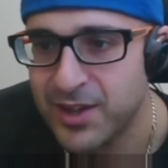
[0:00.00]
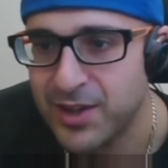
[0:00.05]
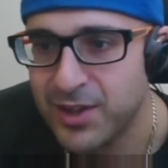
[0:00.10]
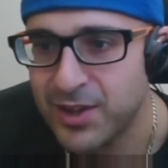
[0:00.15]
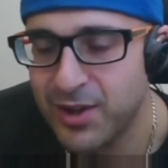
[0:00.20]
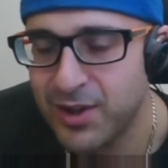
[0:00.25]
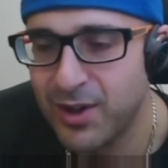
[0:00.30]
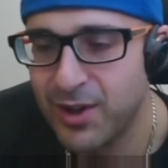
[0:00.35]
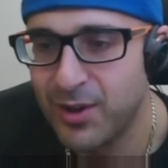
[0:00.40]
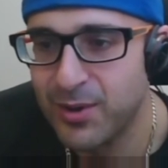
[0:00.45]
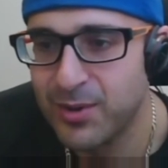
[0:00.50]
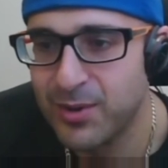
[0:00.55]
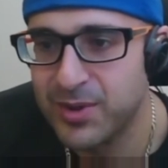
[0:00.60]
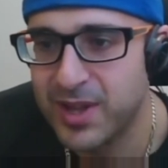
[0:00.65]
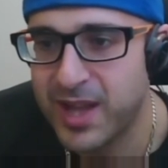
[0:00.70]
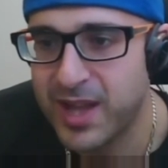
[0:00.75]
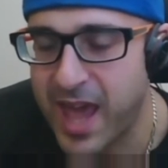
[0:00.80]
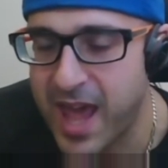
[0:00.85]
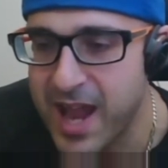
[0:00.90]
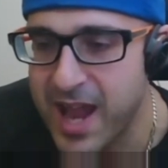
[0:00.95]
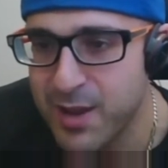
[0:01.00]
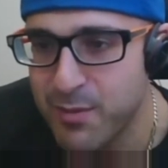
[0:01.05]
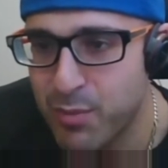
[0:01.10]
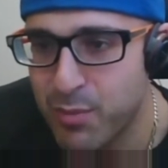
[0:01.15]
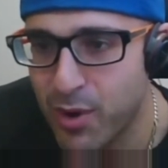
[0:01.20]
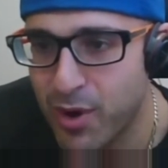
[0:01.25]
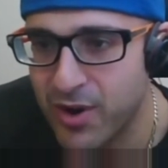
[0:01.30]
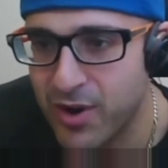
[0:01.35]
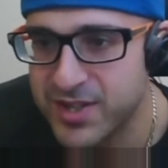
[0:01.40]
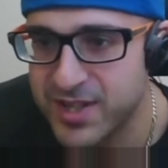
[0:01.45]
you know, the candy
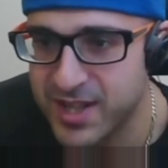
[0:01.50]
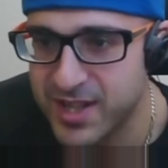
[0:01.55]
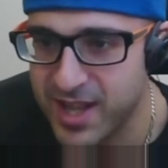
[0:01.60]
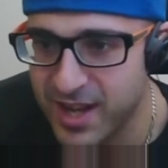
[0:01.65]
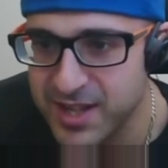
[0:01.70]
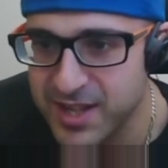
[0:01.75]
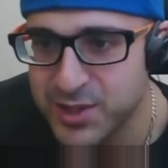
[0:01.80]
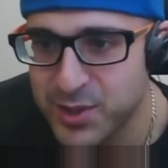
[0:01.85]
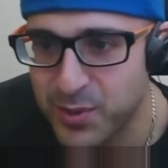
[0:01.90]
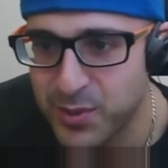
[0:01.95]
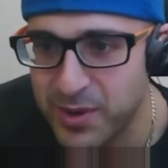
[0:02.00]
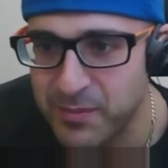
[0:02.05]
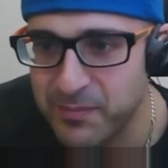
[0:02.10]
bars and the ice cream.